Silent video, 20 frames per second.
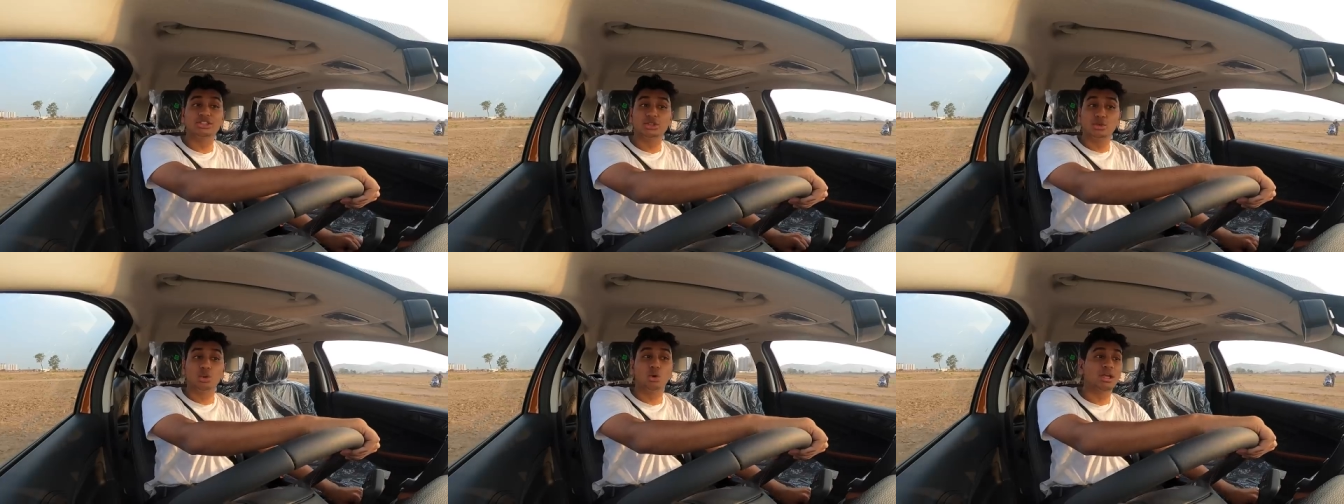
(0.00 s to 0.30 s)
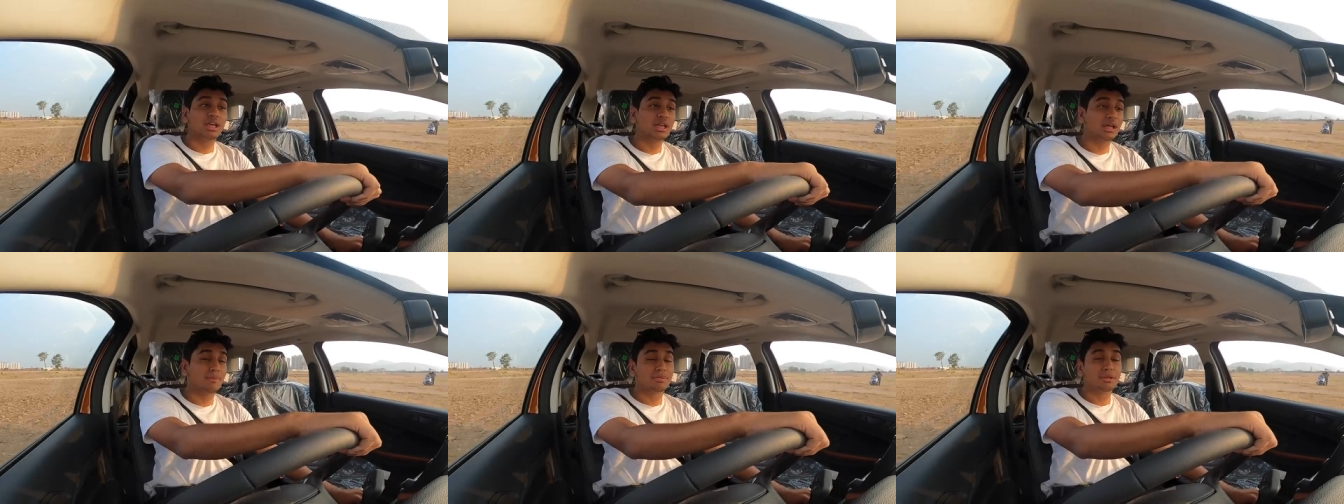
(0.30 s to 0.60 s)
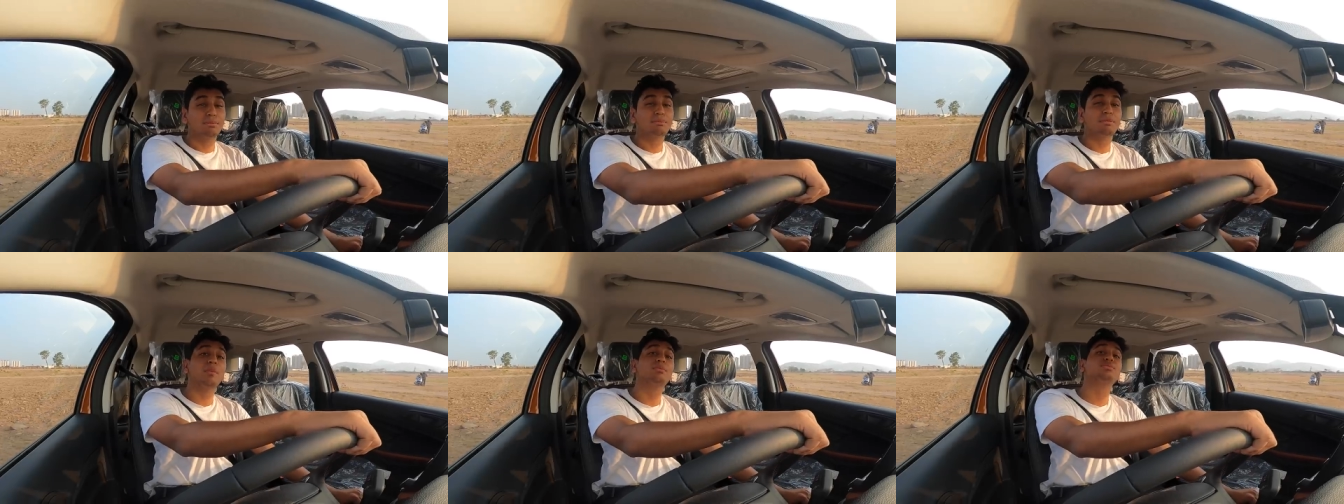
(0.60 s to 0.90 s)
it's soaking up
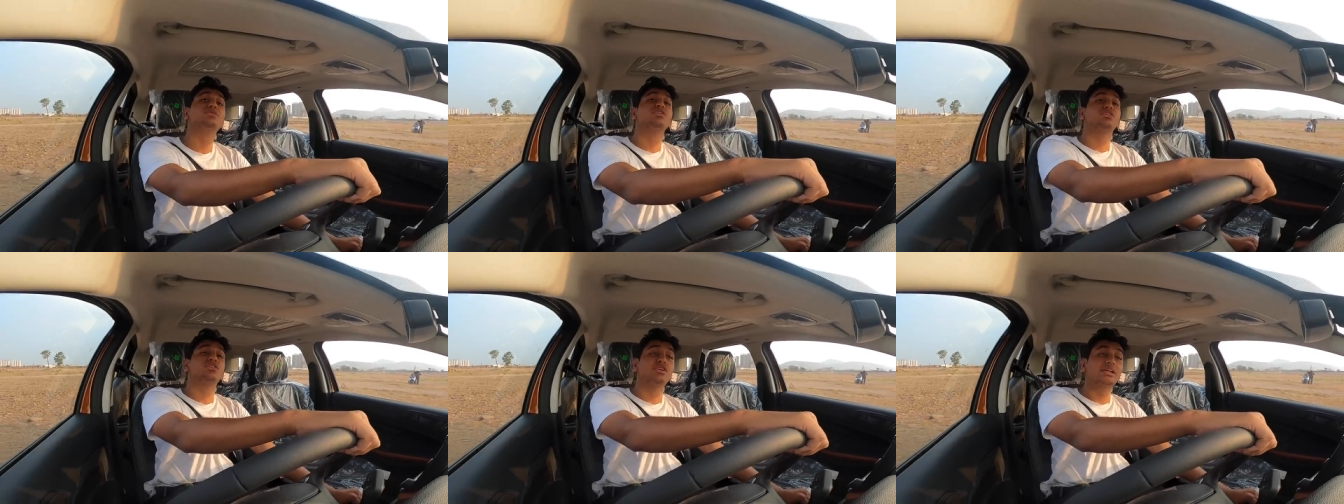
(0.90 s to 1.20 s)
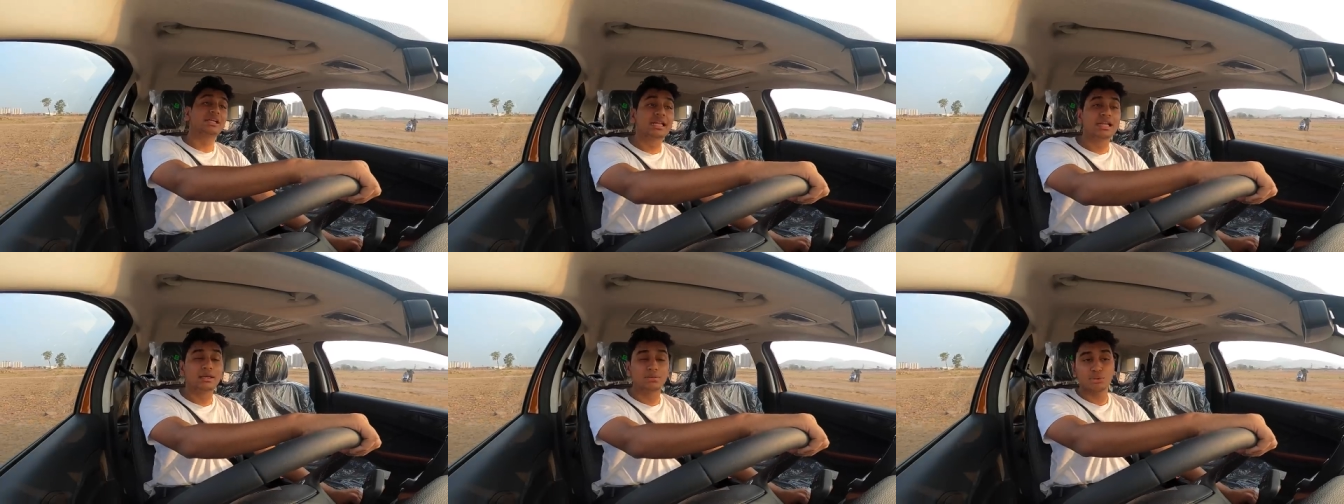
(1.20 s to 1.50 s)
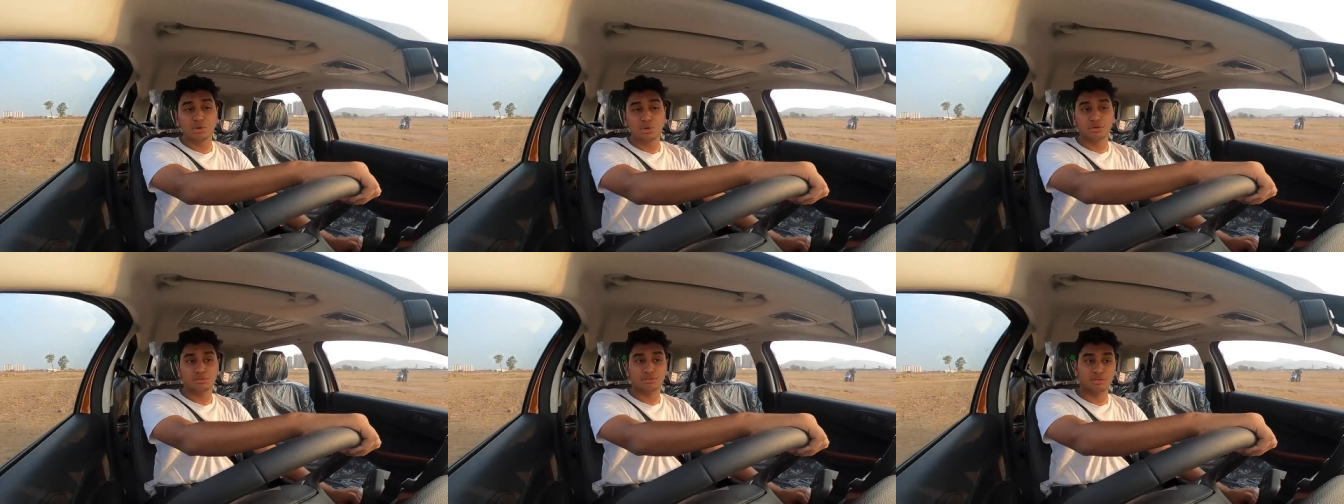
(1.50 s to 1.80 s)
the bumps really
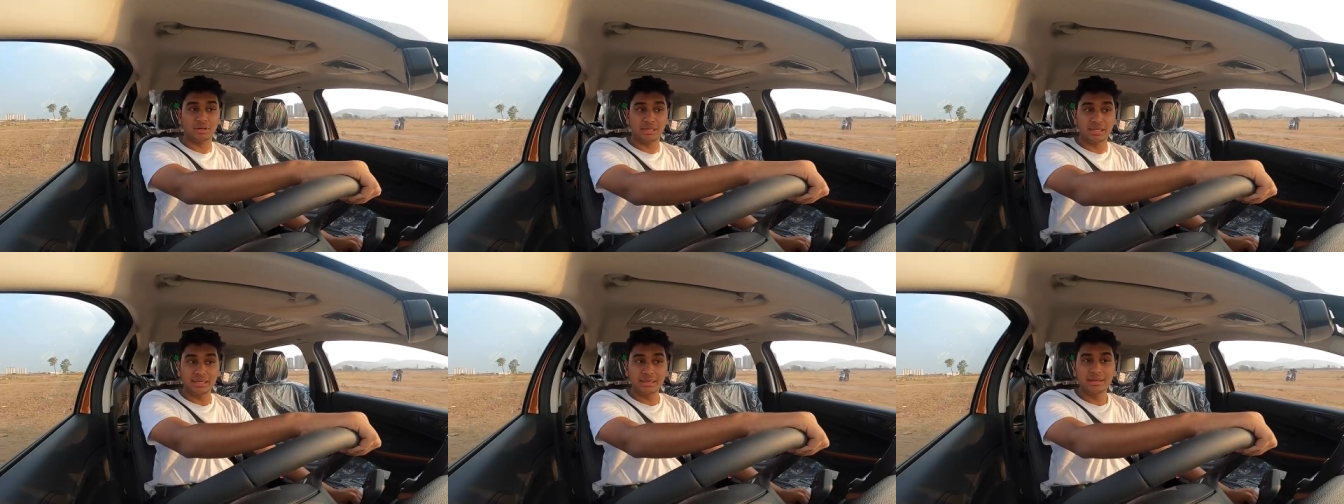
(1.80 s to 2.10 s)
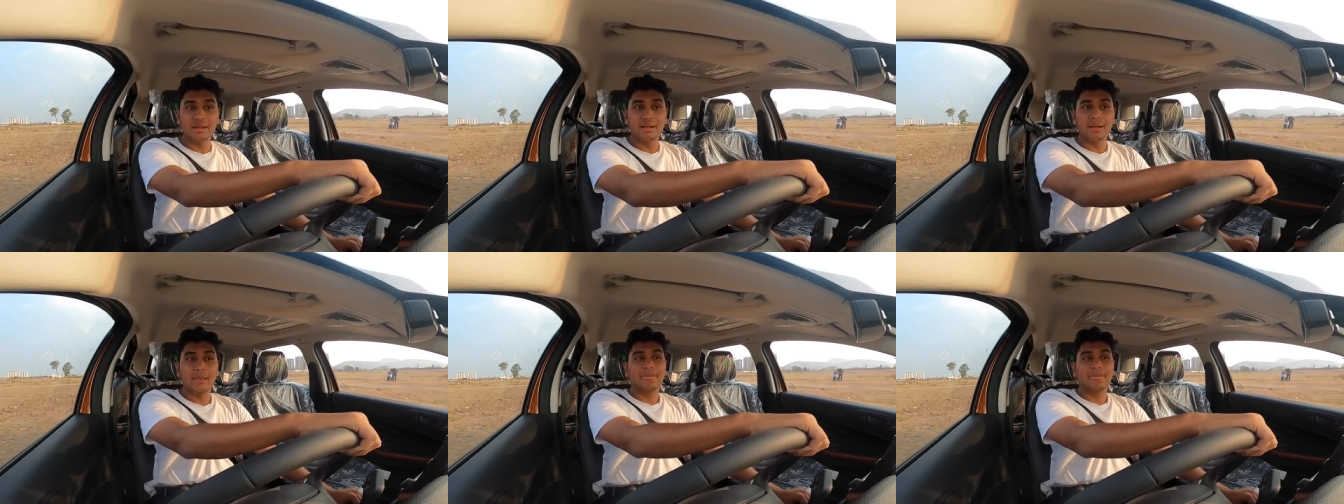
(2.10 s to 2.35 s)
beautifully.